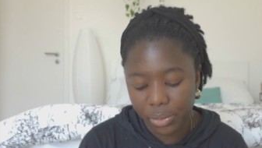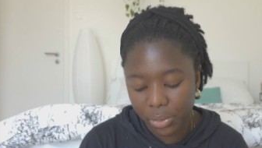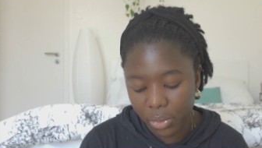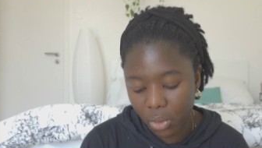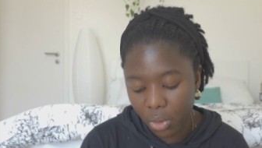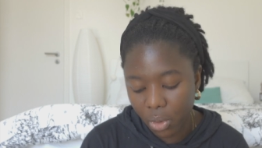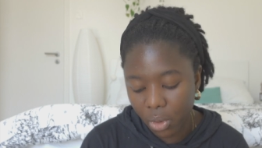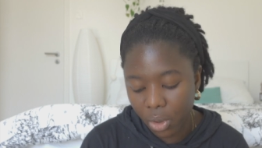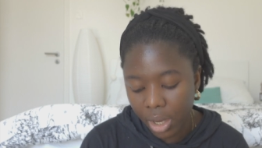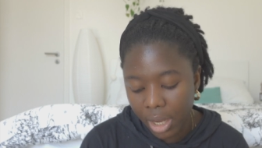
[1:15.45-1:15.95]

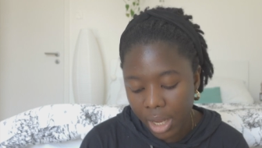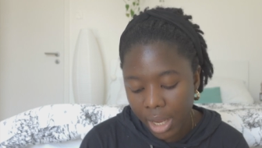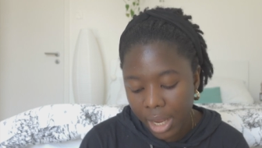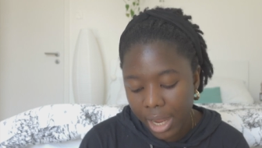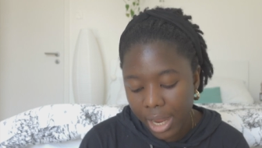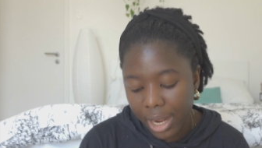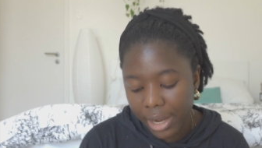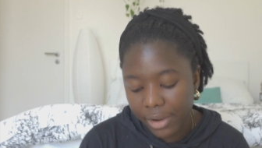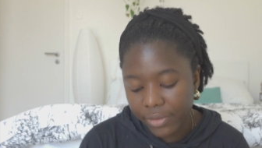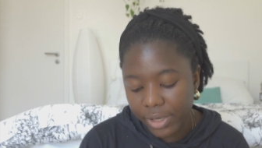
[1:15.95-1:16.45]
But
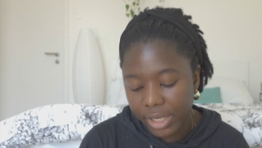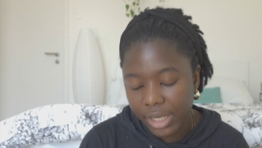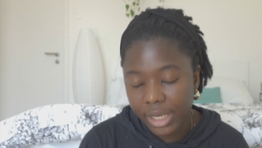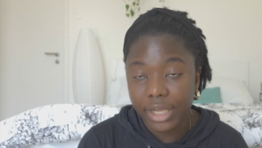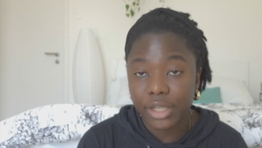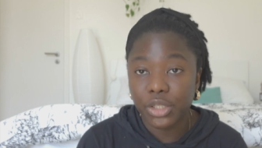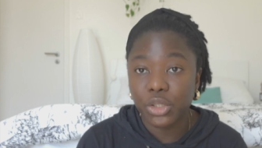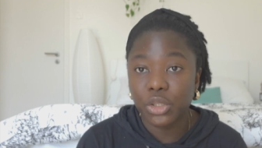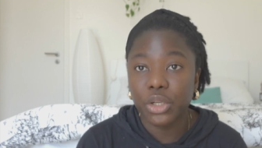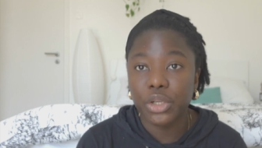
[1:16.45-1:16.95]
I
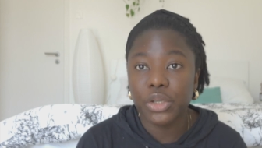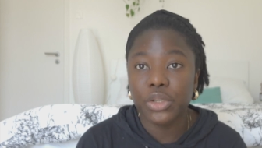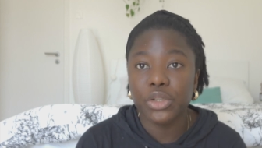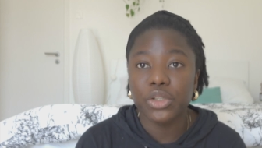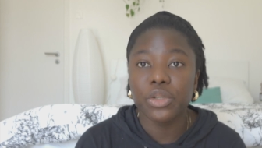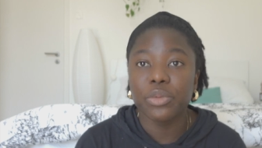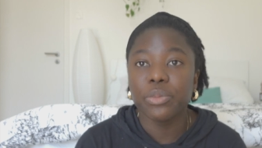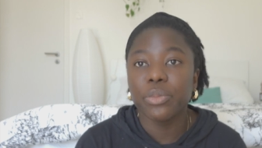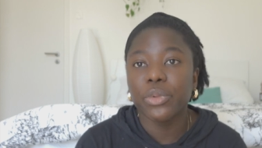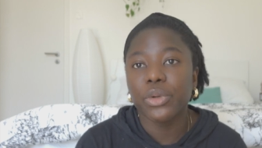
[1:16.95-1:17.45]
really enjoy
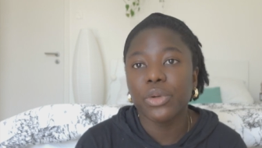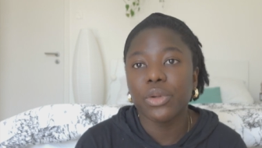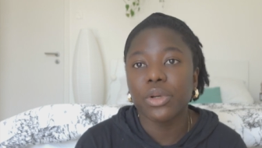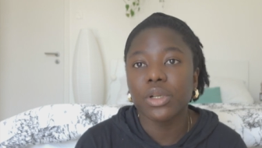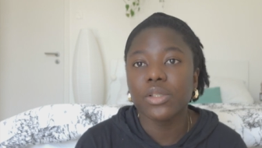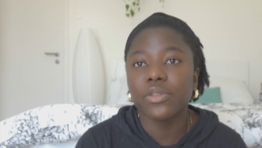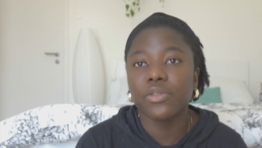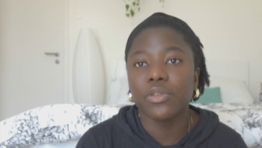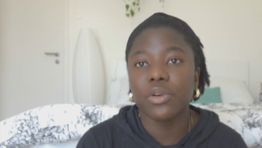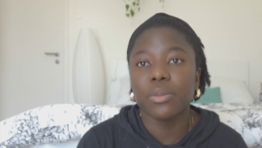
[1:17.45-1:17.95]
using
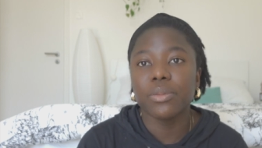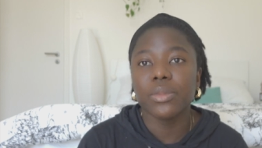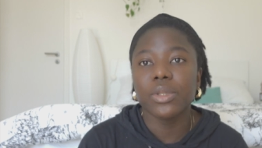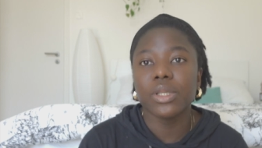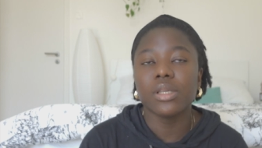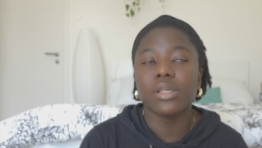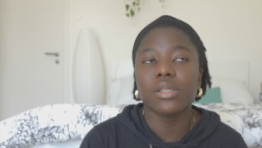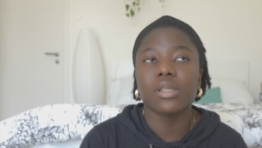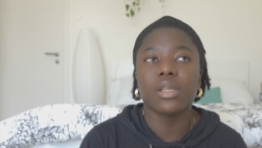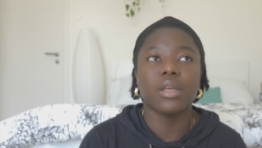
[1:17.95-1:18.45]
products from
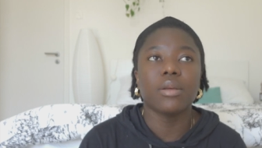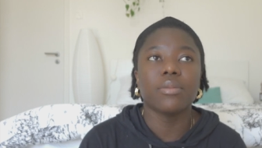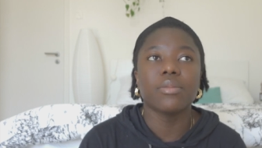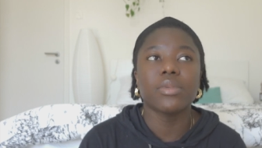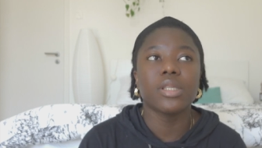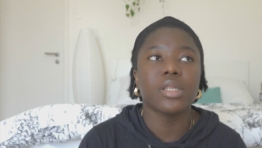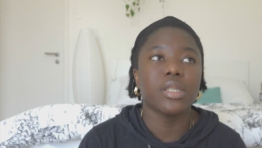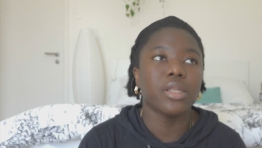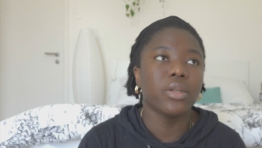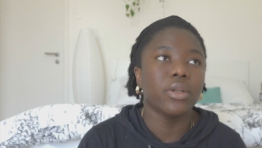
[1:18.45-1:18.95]
this
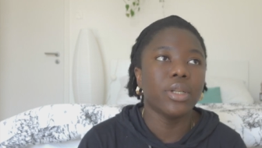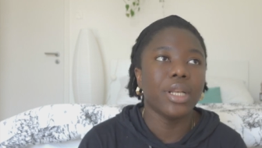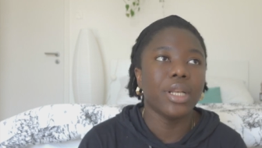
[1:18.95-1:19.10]
Snail